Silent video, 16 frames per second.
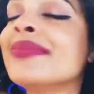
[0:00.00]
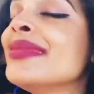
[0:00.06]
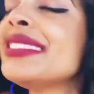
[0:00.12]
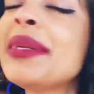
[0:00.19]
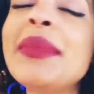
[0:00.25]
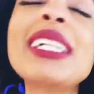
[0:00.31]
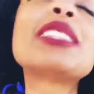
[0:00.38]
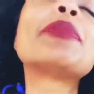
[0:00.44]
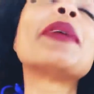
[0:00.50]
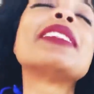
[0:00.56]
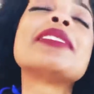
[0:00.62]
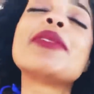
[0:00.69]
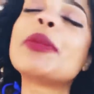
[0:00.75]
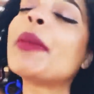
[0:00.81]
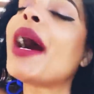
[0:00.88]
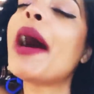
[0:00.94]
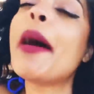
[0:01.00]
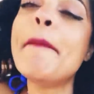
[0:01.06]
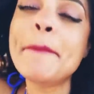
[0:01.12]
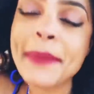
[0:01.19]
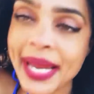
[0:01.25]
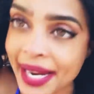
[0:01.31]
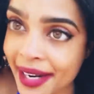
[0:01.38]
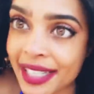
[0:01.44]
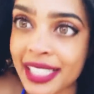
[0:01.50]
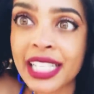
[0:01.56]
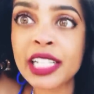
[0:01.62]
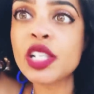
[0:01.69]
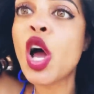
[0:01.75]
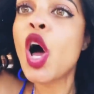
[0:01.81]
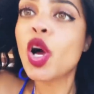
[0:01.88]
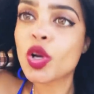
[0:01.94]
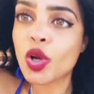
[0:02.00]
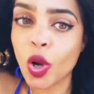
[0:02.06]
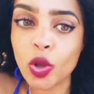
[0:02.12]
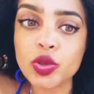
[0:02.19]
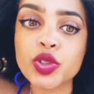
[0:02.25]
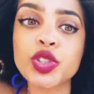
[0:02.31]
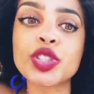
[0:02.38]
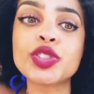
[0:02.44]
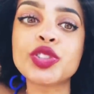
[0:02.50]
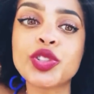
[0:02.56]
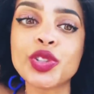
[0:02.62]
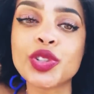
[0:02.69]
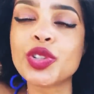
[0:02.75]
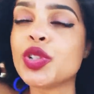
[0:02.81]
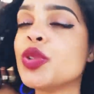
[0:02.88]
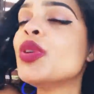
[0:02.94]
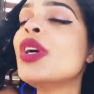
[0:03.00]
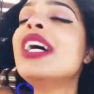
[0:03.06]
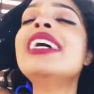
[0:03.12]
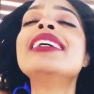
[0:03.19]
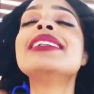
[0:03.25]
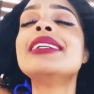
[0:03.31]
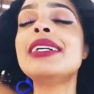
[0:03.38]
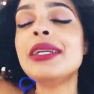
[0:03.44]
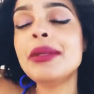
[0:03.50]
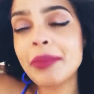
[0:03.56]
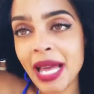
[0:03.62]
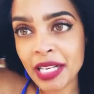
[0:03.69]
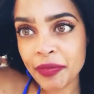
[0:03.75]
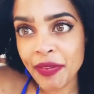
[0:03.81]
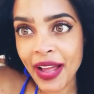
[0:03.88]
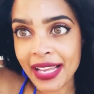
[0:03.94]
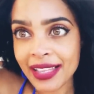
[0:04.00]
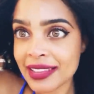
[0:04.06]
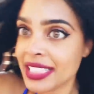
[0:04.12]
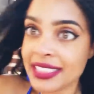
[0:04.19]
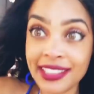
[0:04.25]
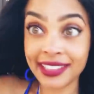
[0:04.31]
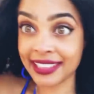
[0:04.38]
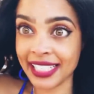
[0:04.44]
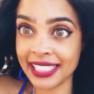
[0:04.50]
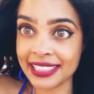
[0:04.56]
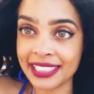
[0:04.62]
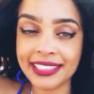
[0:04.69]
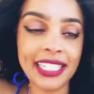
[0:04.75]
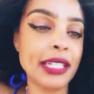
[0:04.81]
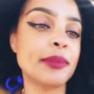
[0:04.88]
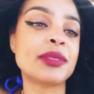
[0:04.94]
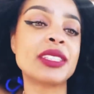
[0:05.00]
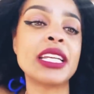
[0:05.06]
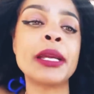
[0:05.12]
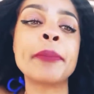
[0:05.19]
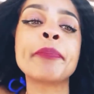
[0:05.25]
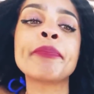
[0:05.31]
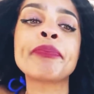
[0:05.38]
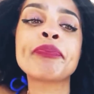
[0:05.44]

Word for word: Let me explain something about American culture to you Matter of fact, let's just get into TMZ.